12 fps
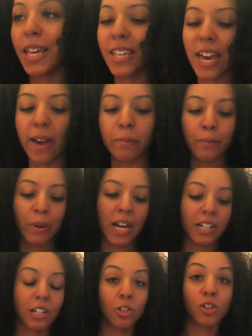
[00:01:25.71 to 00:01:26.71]
Yeah, I've been
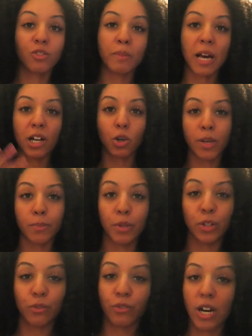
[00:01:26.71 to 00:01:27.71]
buying a lot of my
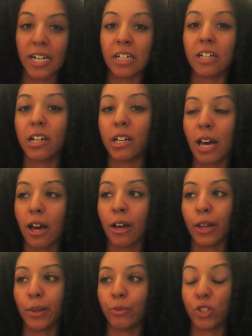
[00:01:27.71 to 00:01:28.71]
equipment
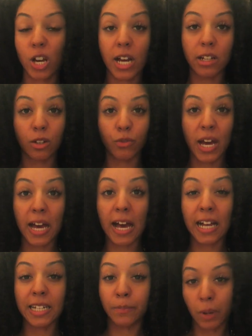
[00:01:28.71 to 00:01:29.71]
via China, via
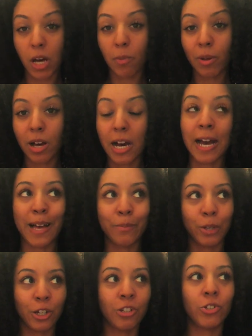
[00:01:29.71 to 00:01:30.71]
Alibaba. I
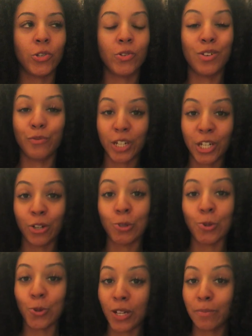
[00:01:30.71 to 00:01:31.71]
am going to do a video
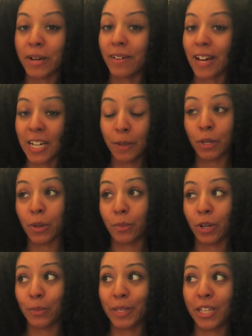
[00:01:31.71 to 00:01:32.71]
talking about
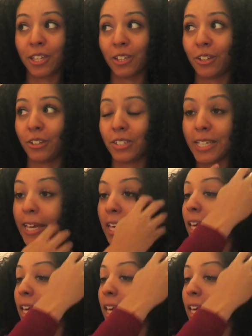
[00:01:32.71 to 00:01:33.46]
Alibaba because